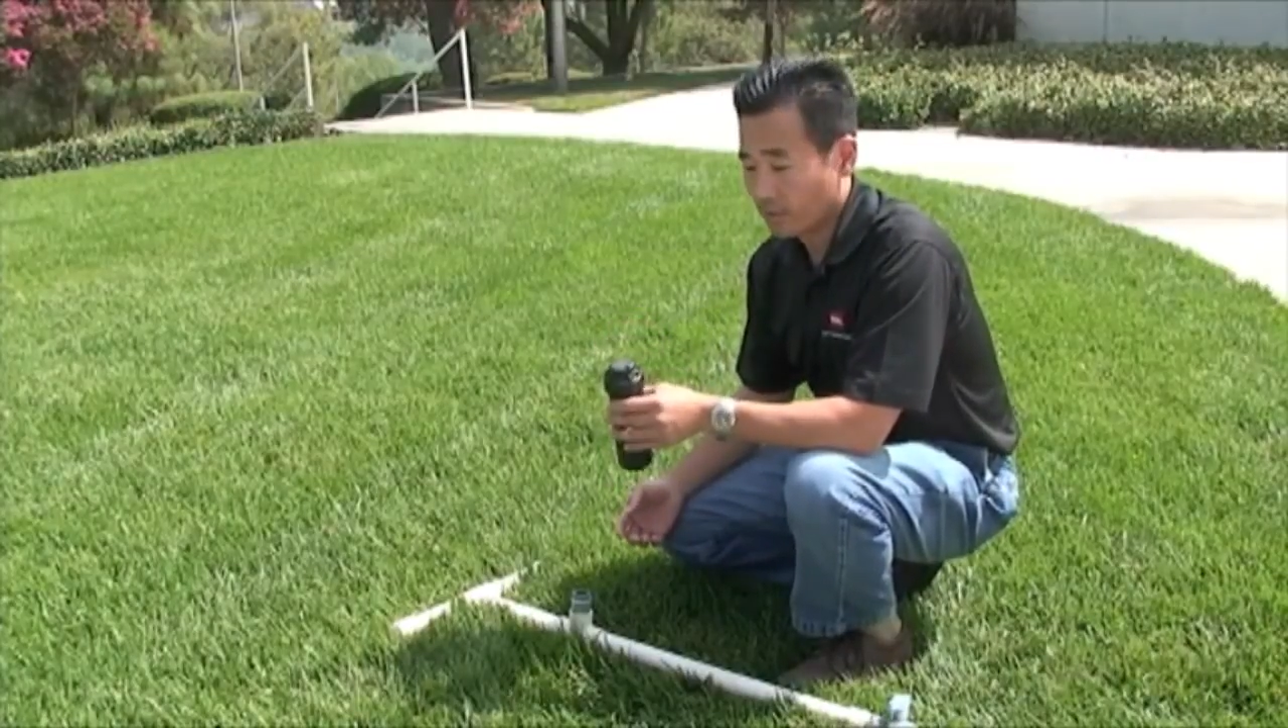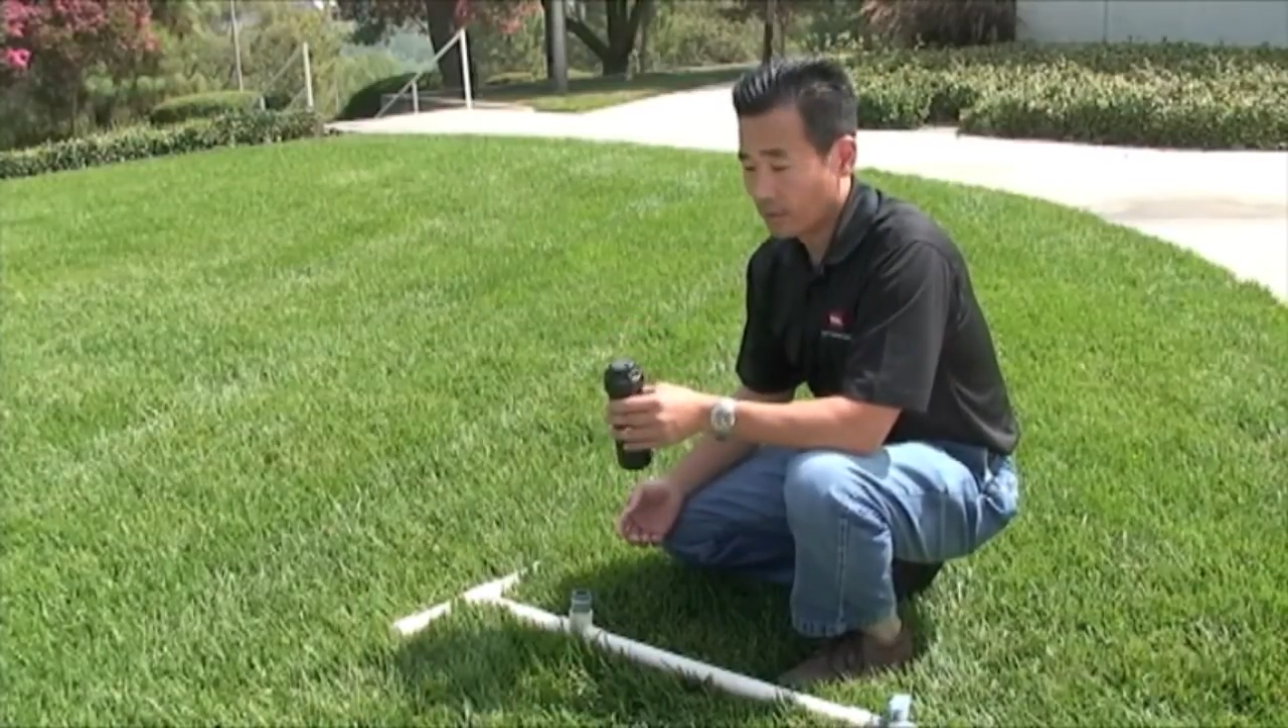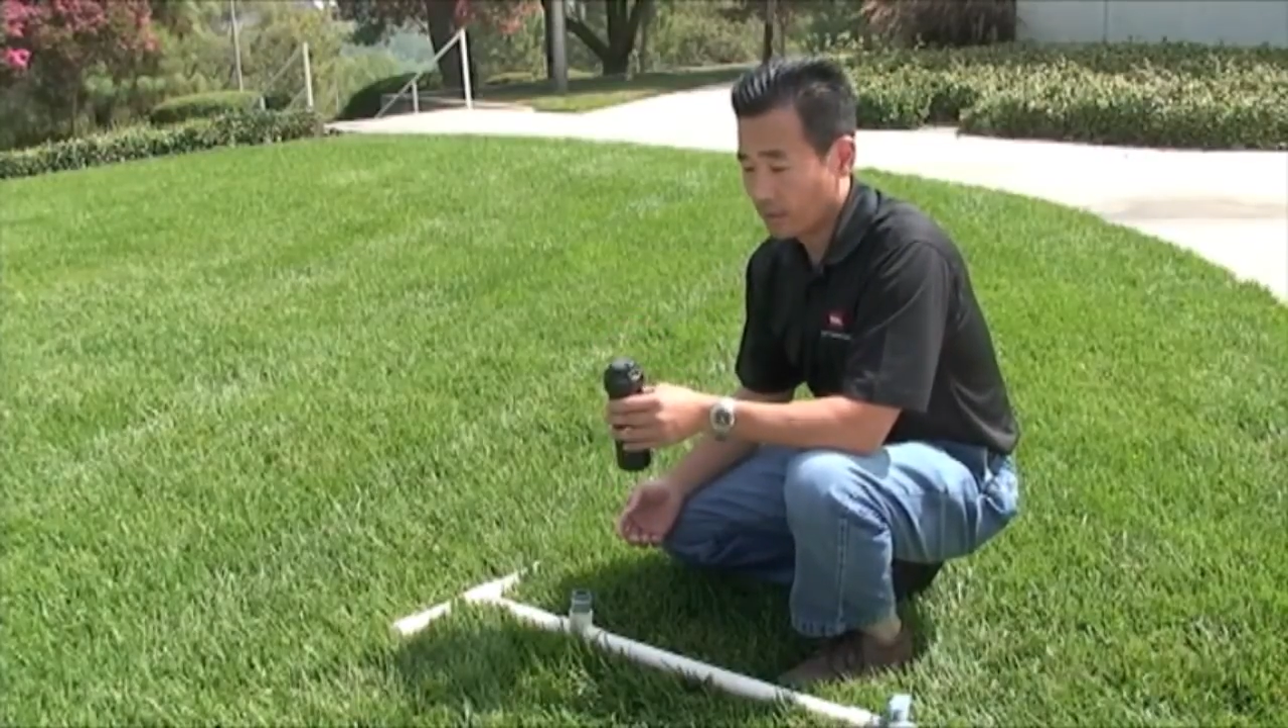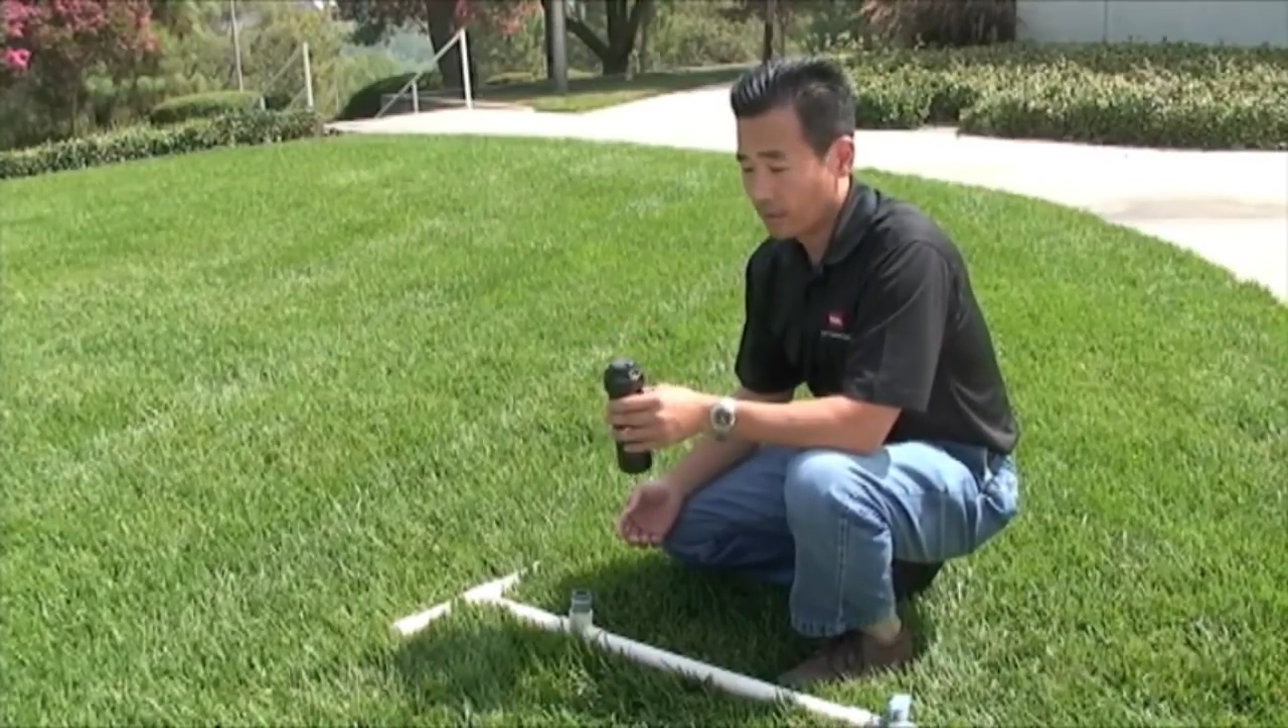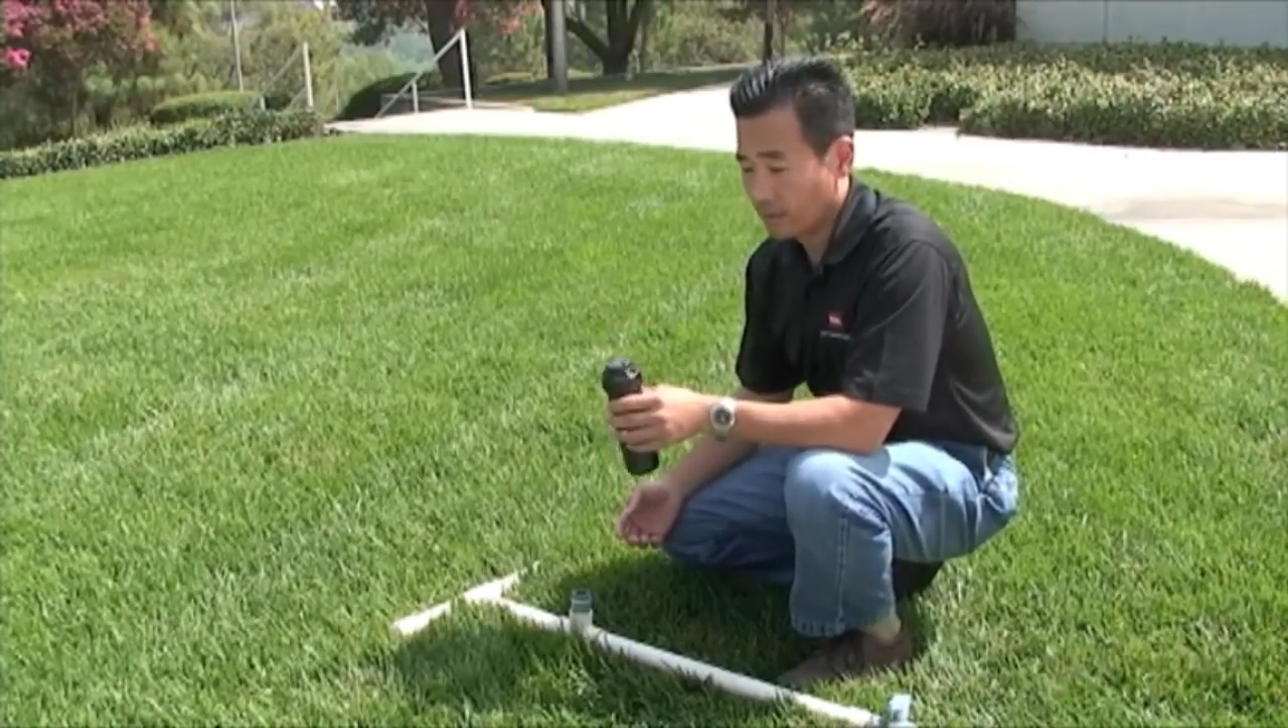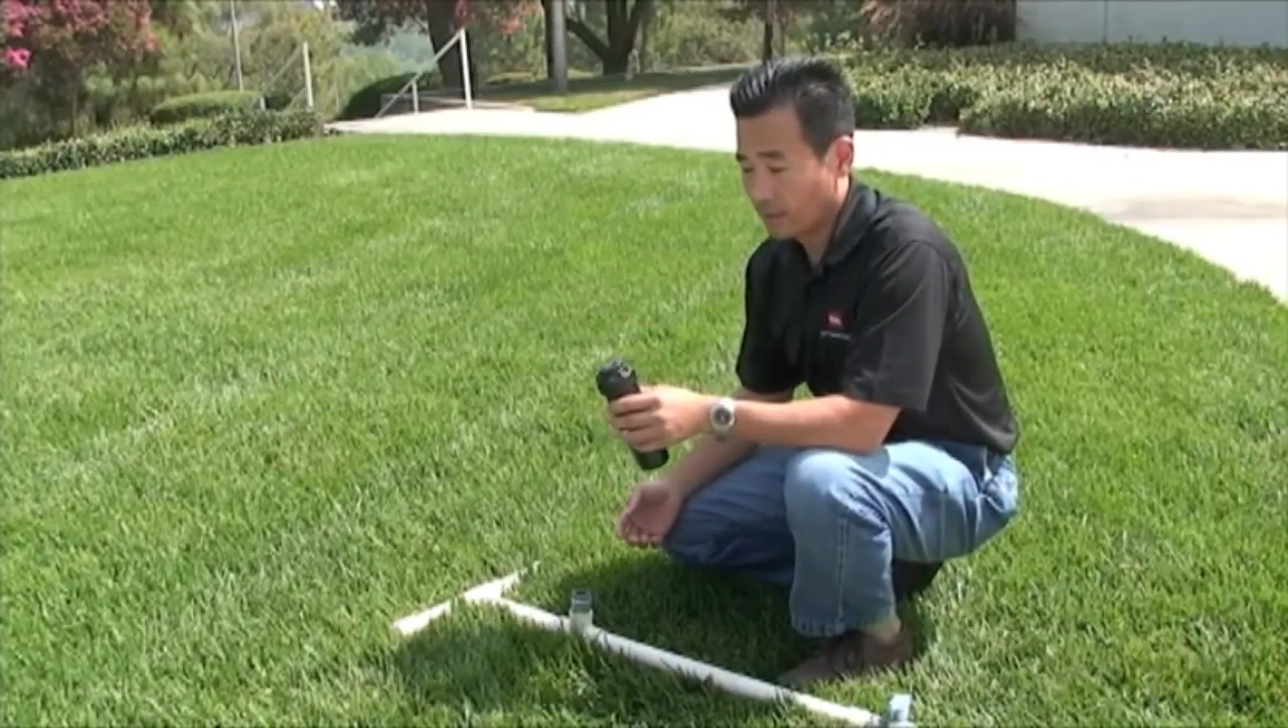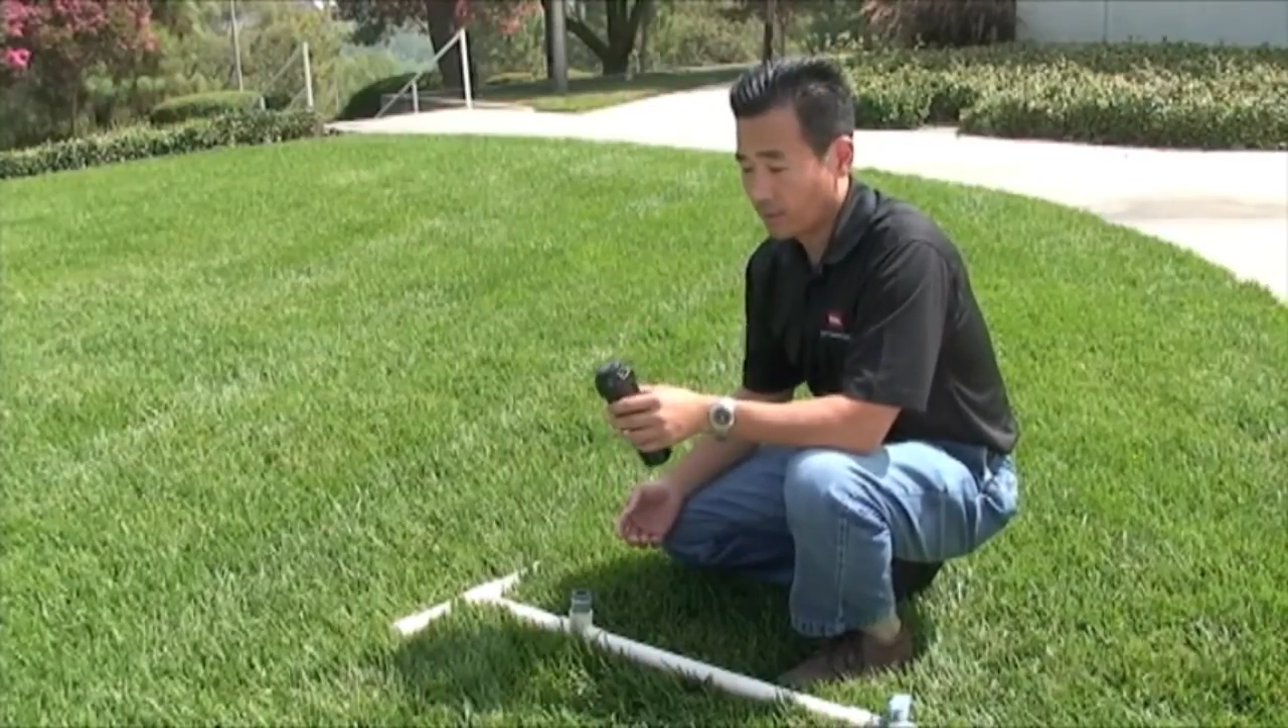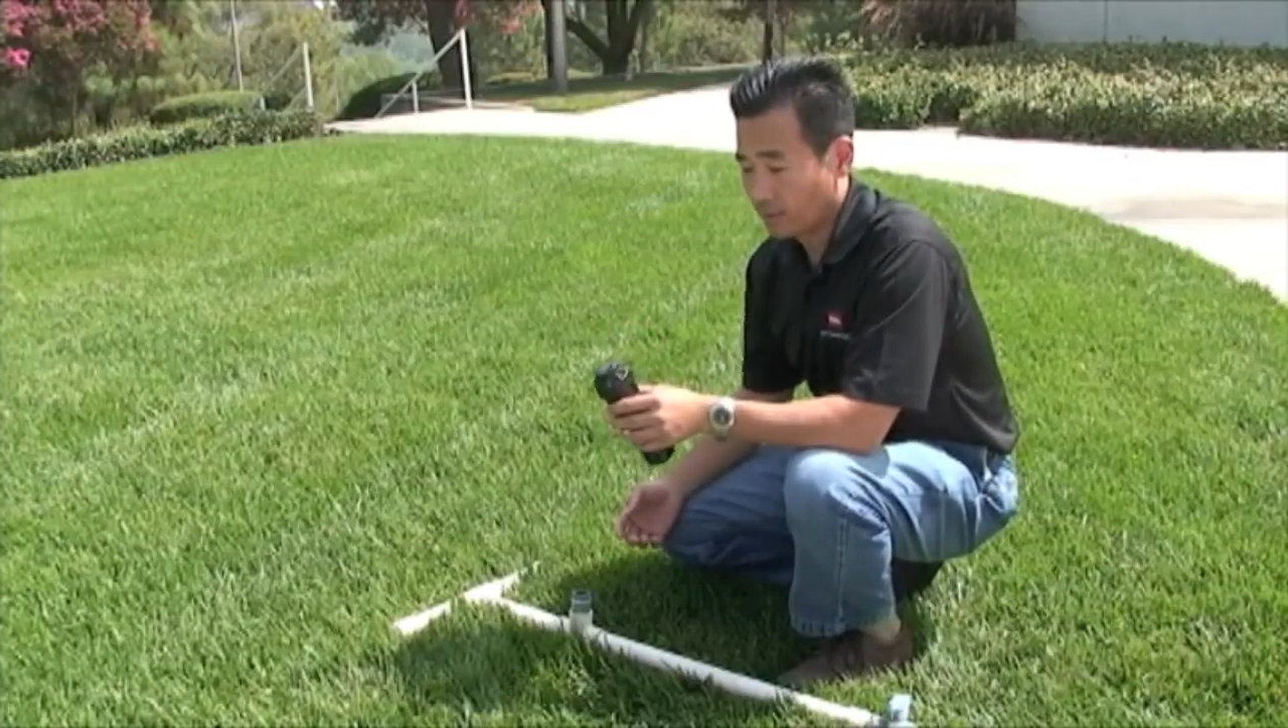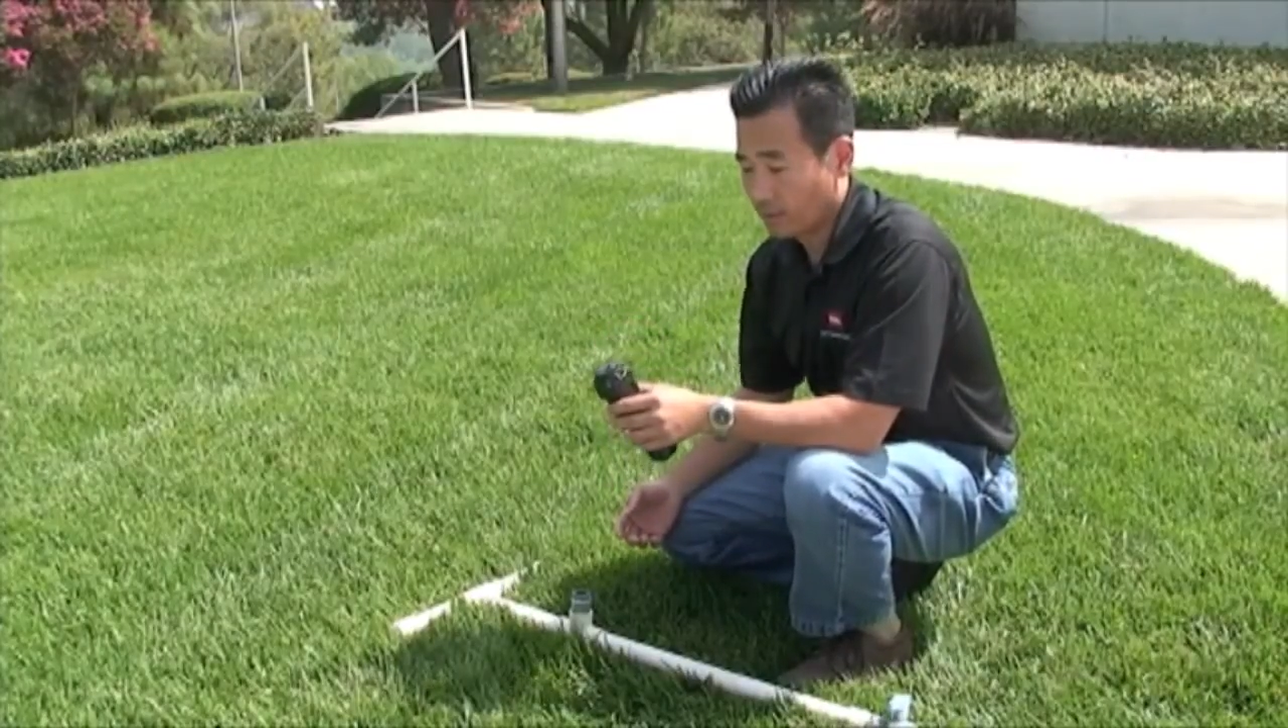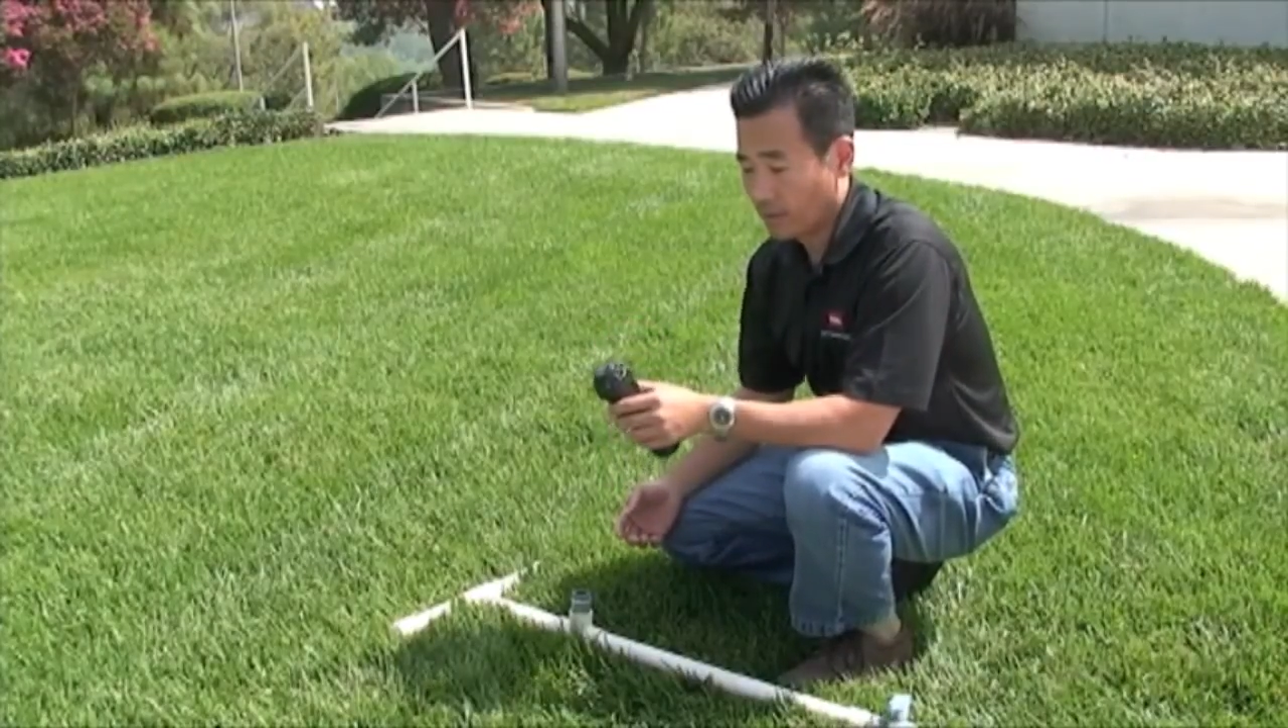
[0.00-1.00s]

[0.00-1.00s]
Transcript: and also